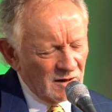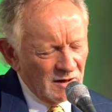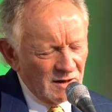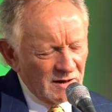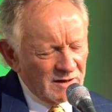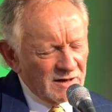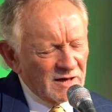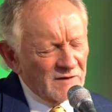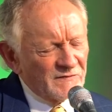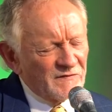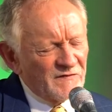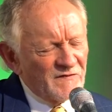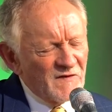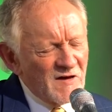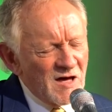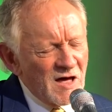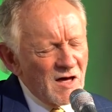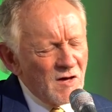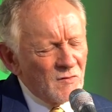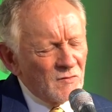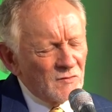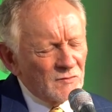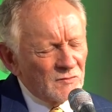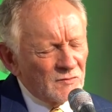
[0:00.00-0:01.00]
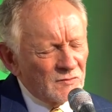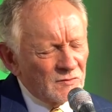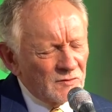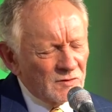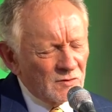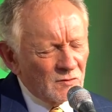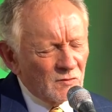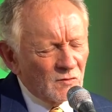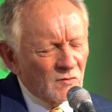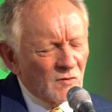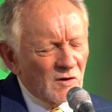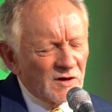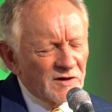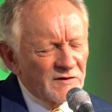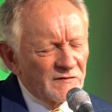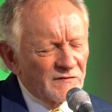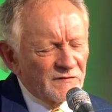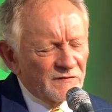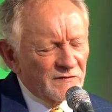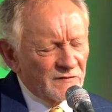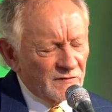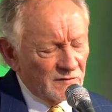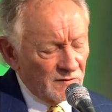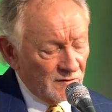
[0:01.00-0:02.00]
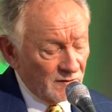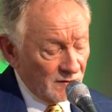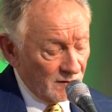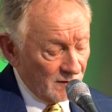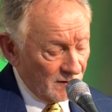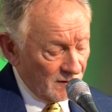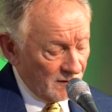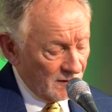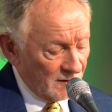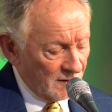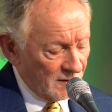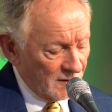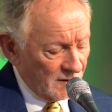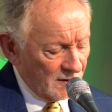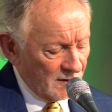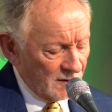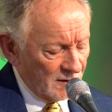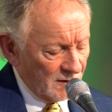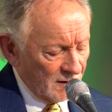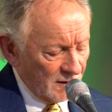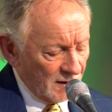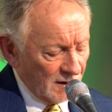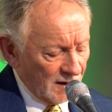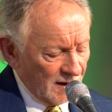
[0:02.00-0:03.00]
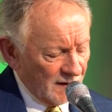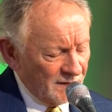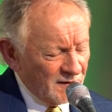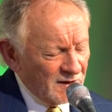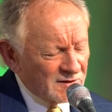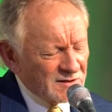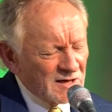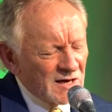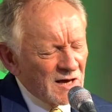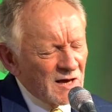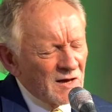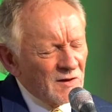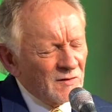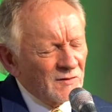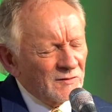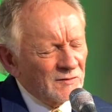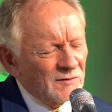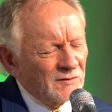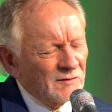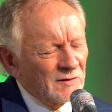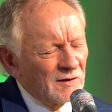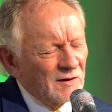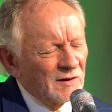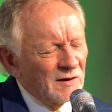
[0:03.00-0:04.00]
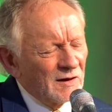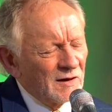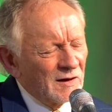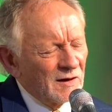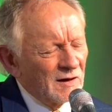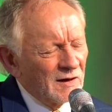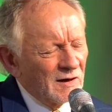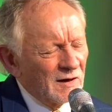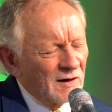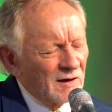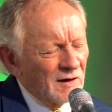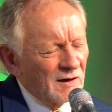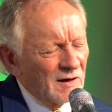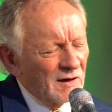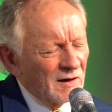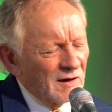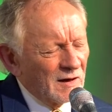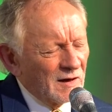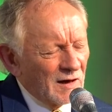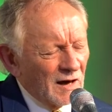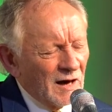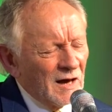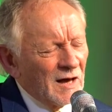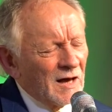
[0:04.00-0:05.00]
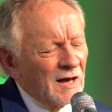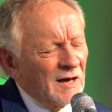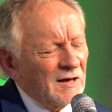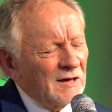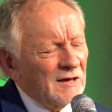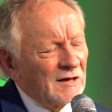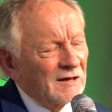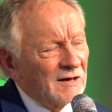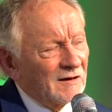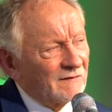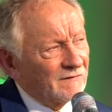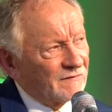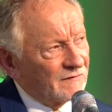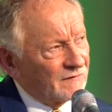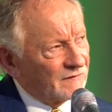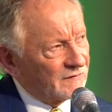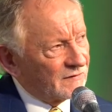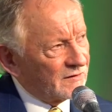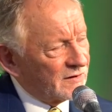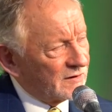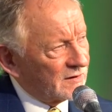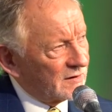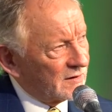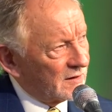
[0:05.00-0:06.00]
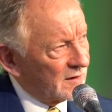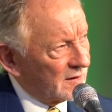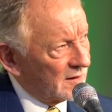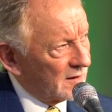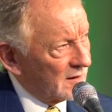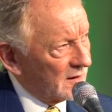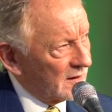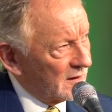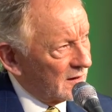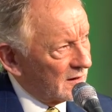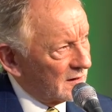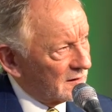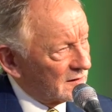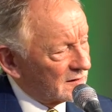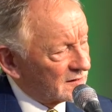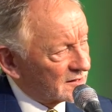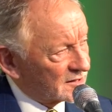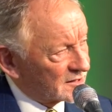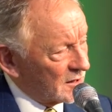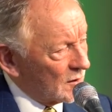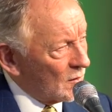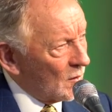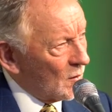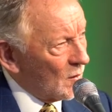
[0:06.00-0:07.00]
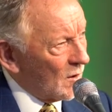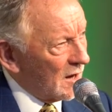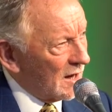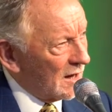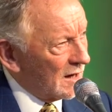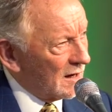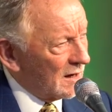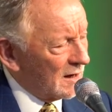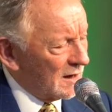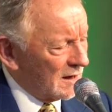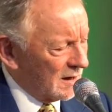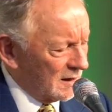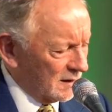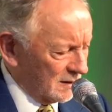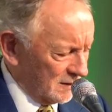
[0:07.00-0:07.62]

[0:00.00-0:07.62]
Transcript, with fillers: and I'd found a wife in the town I loved so well.